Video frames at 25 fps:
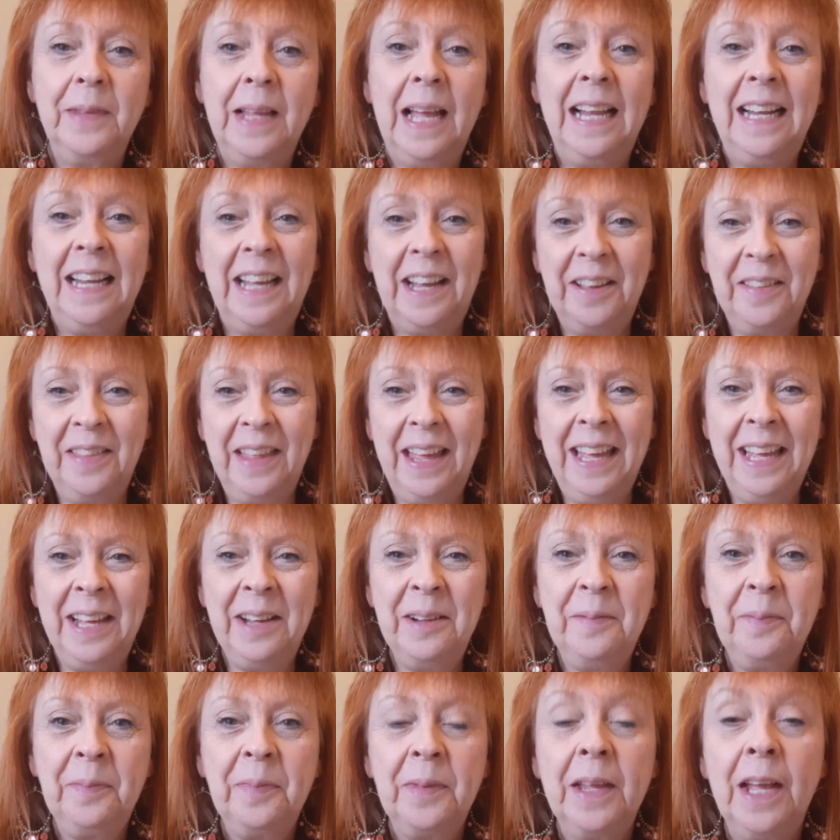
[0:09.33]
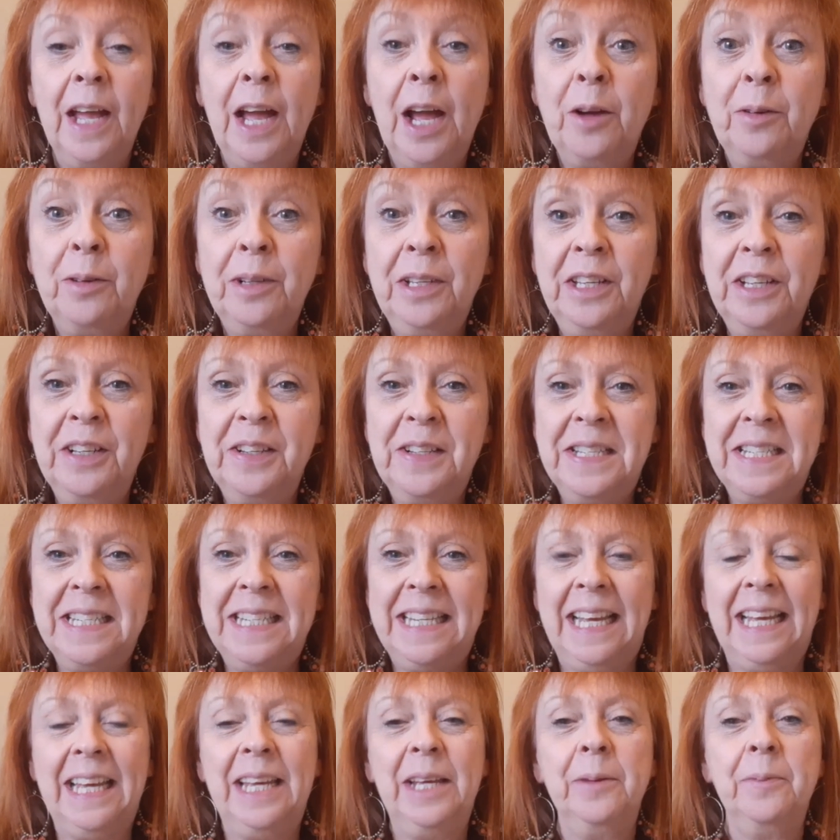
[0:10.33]
Hello there, how are you
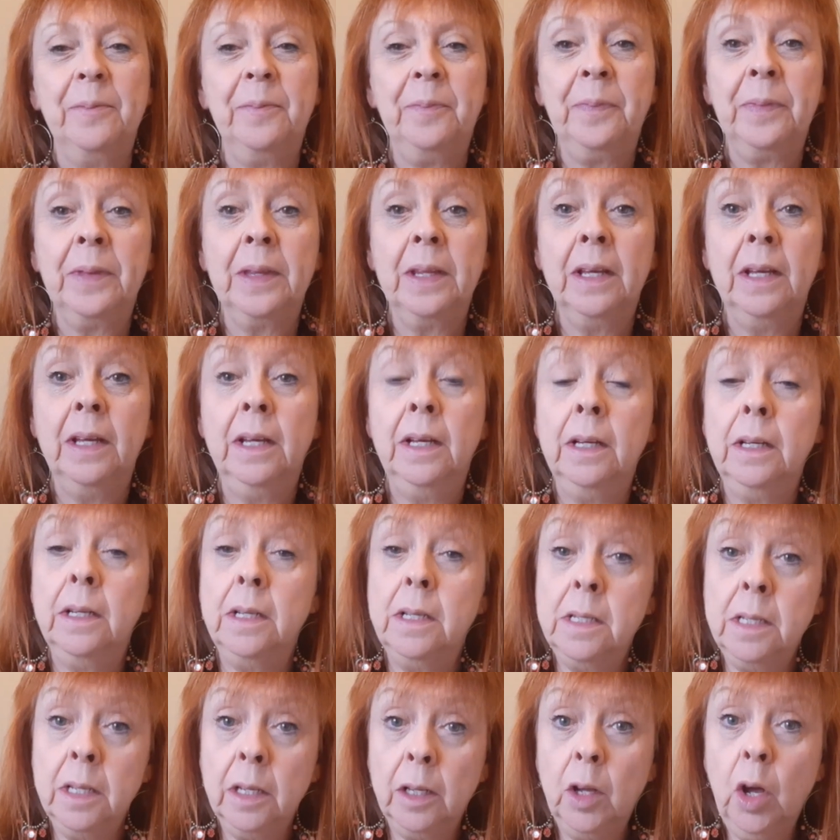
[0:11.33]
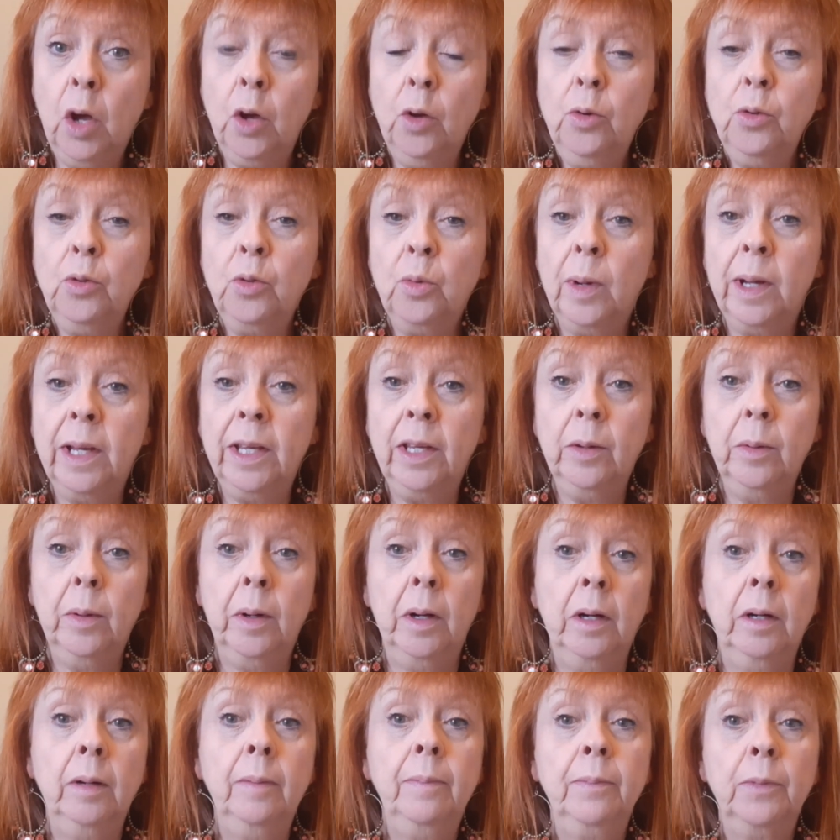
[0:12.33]
today? Is it cold where you
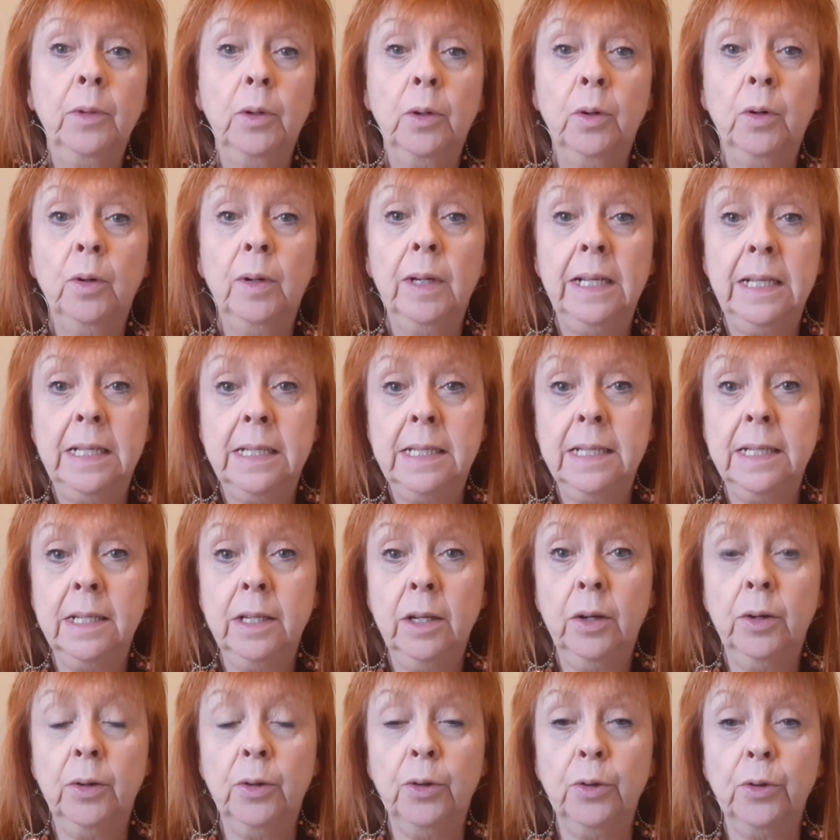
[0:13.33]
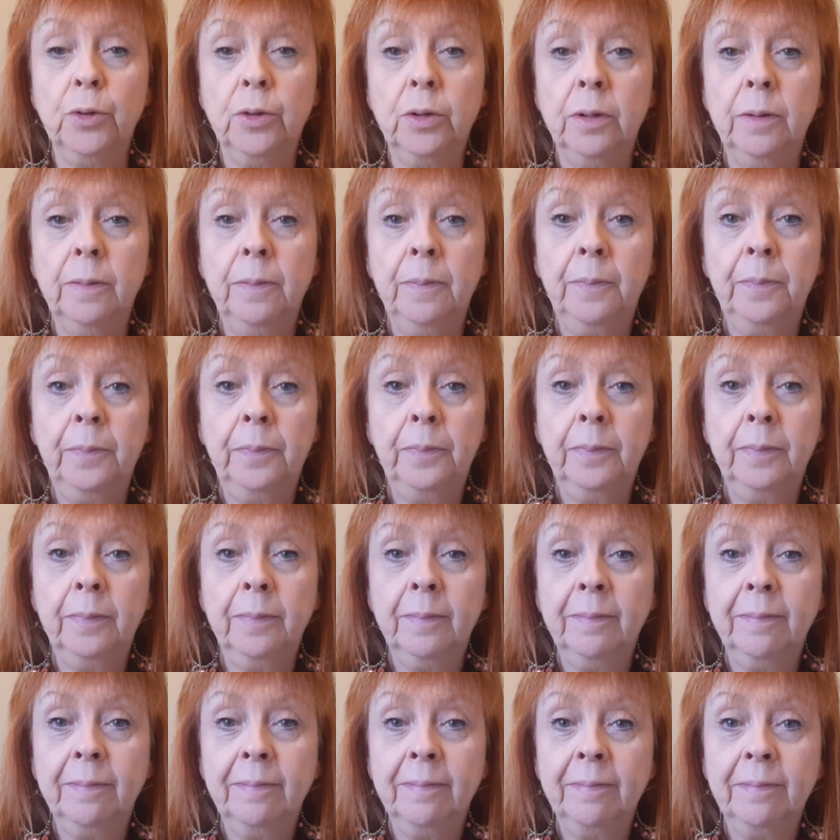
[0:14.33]
are or is it hot?
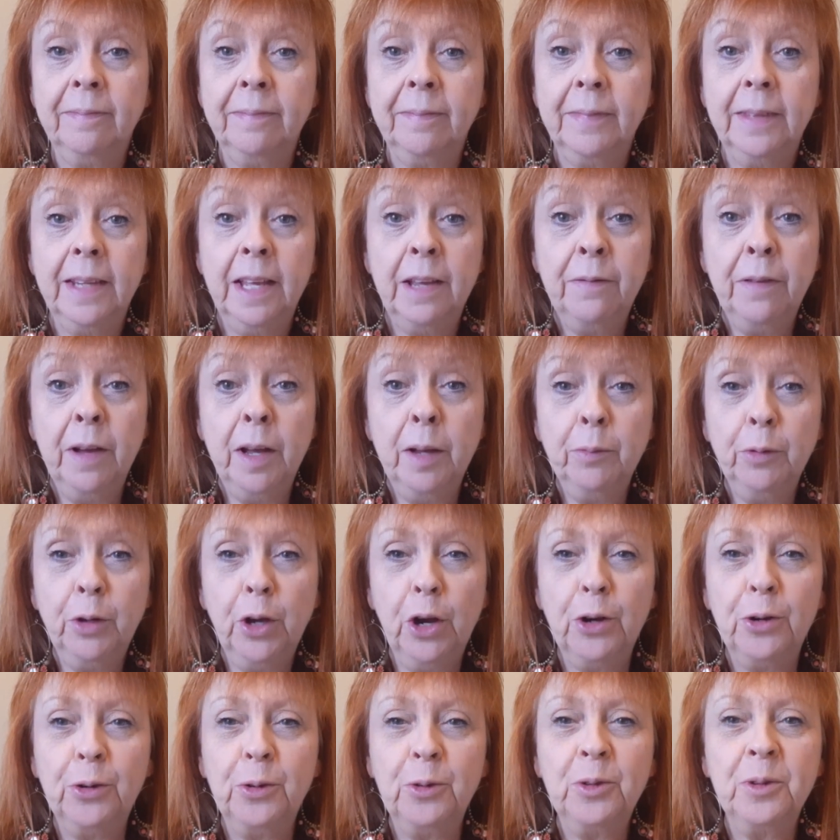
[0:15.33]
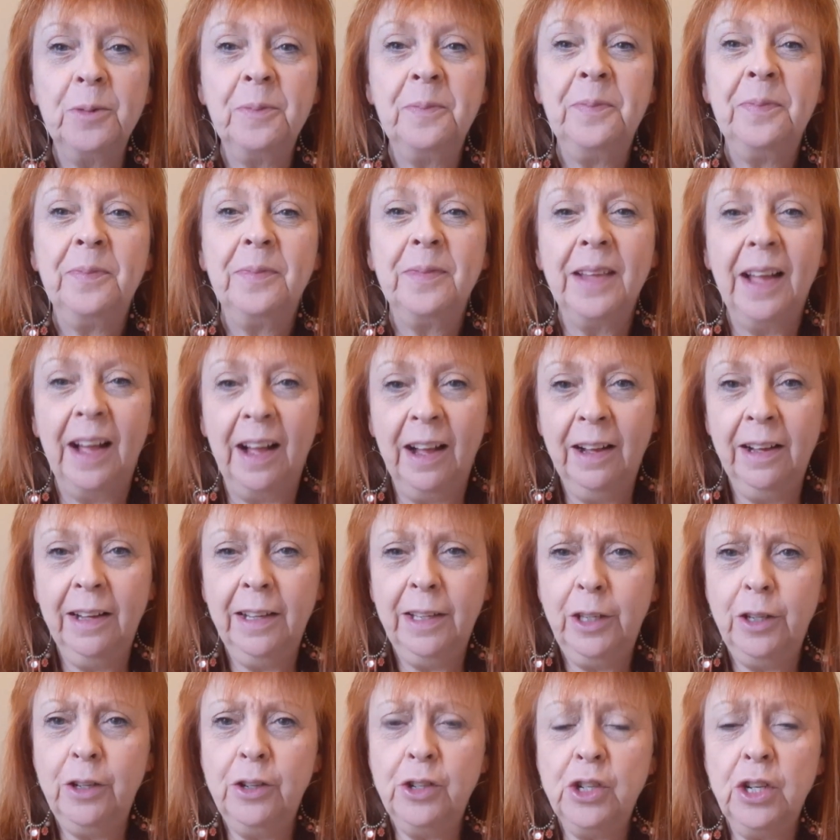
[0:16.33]
If I'm cold, I
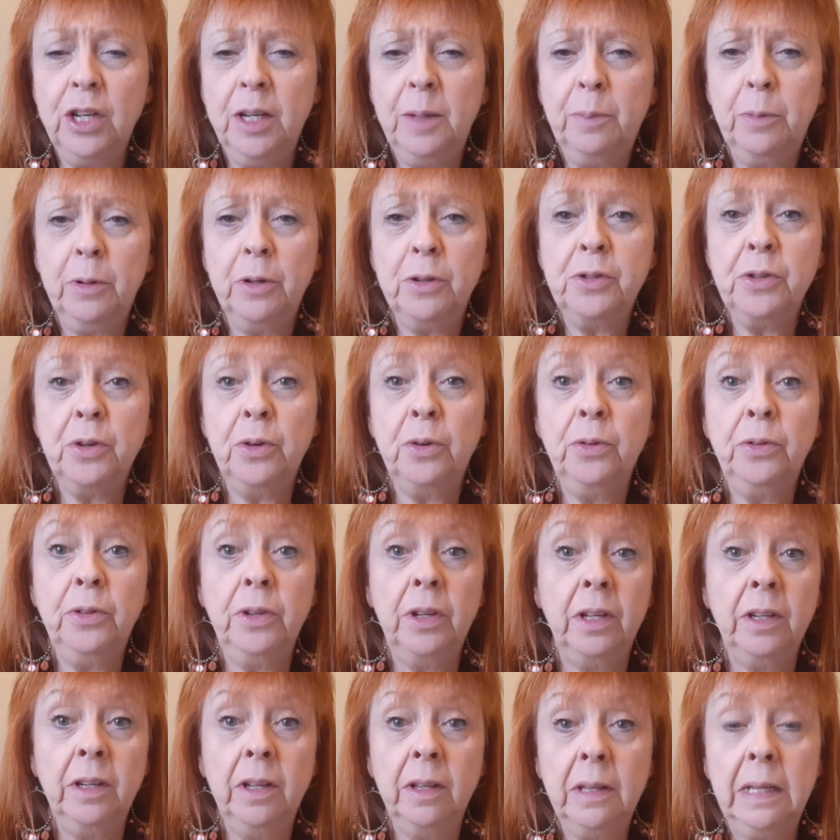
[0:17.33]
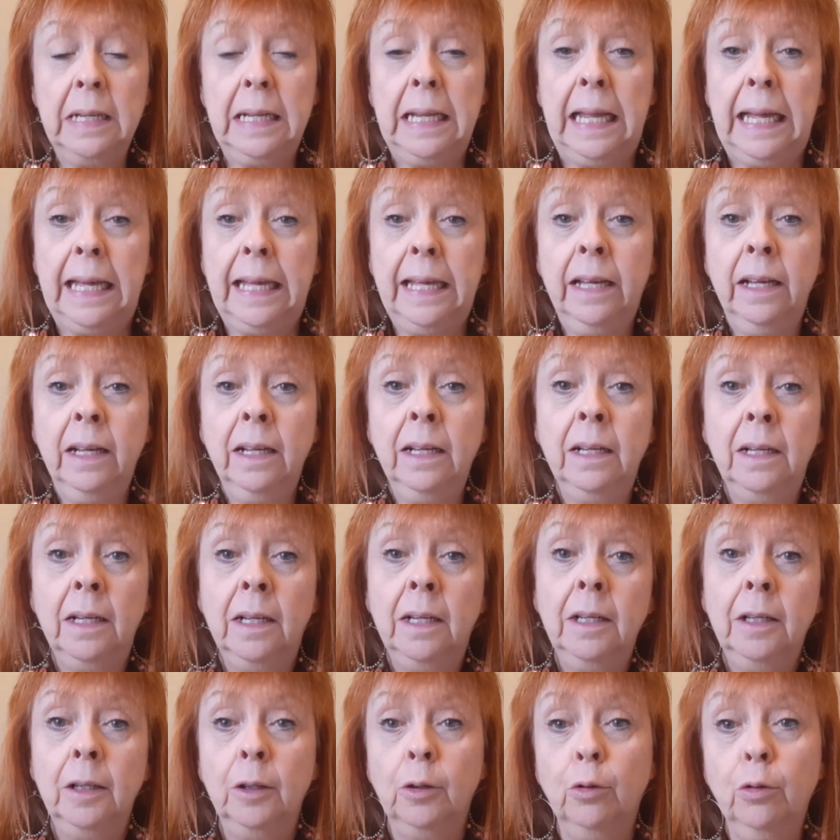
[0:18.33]
usually put on another layer
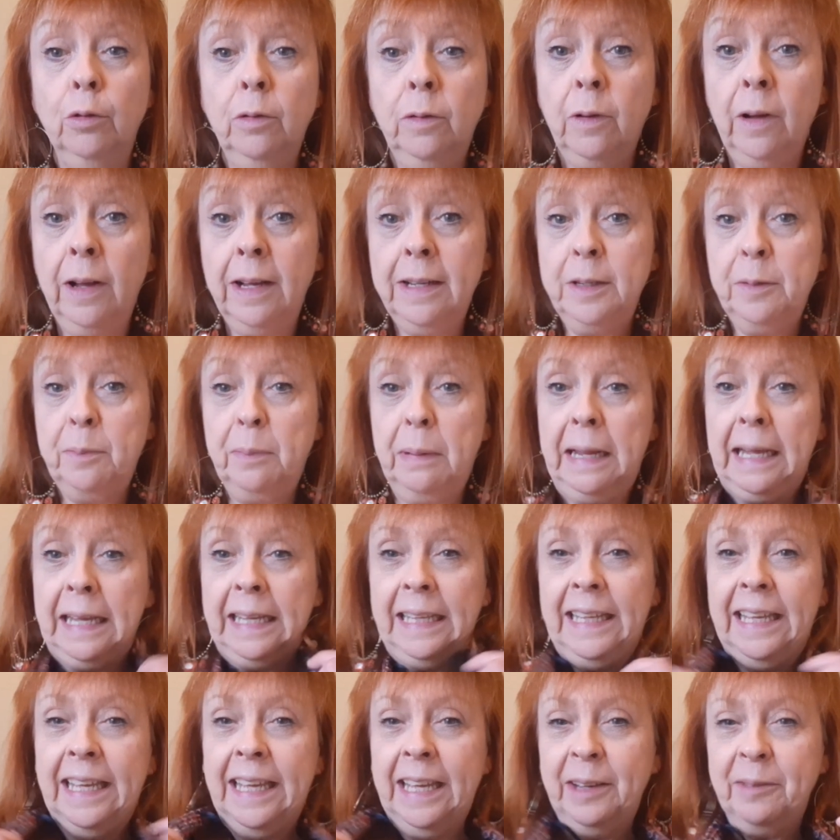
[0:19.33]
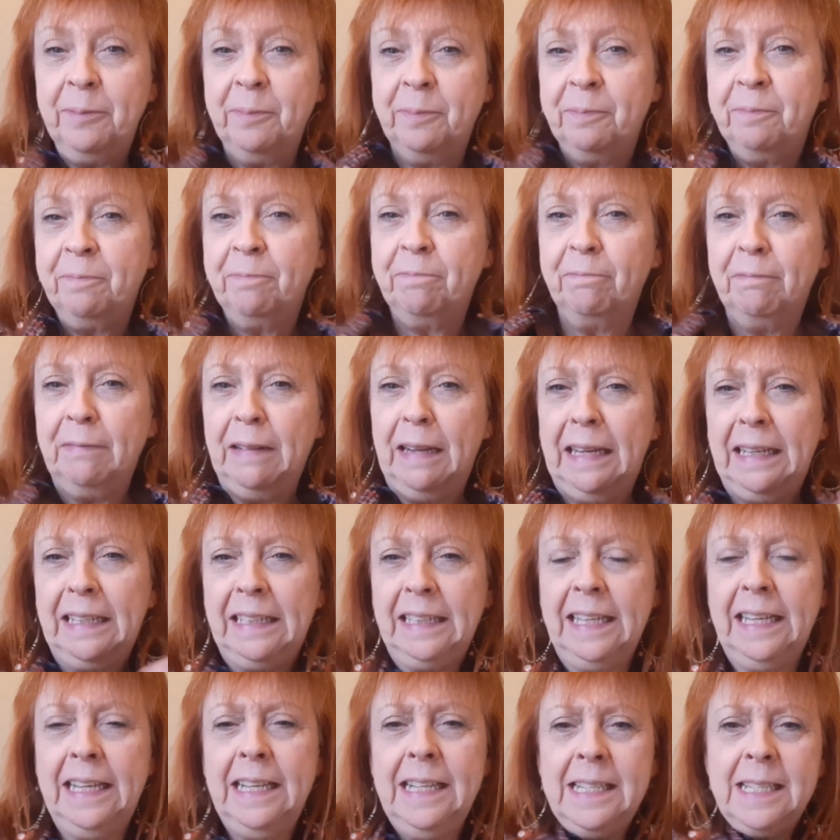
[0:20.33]
or find a blanket like
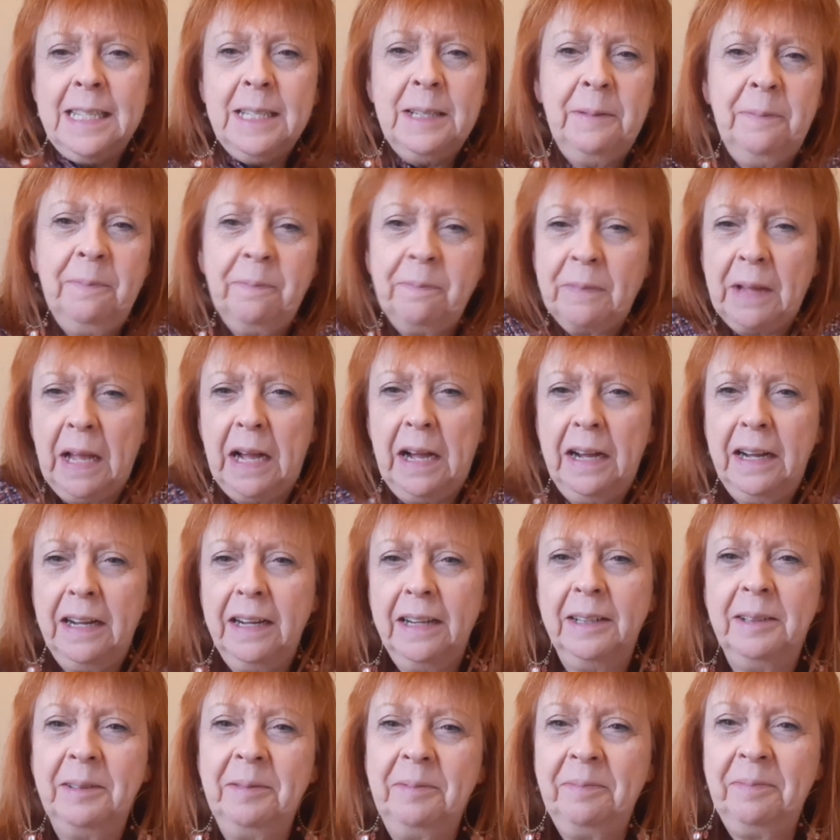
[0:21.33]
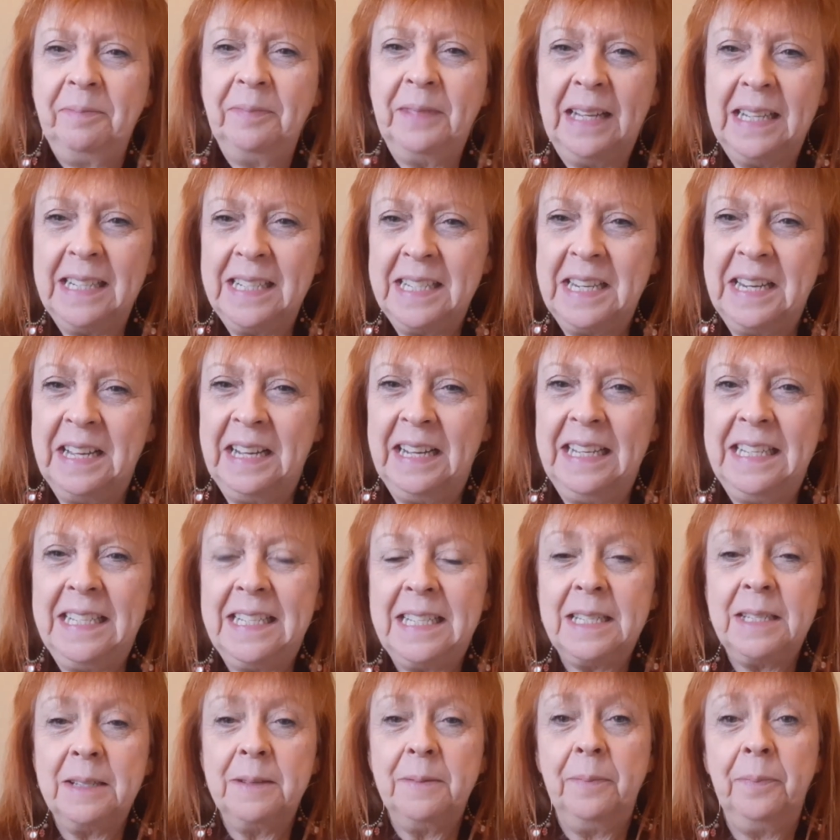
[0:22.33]
this. That's
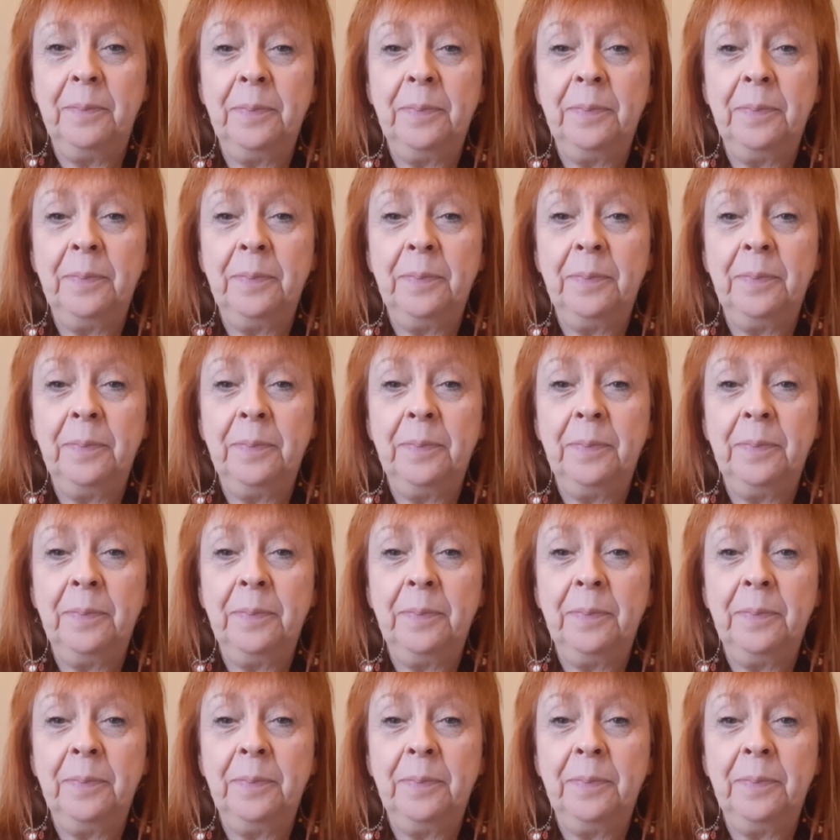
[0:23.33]
nice.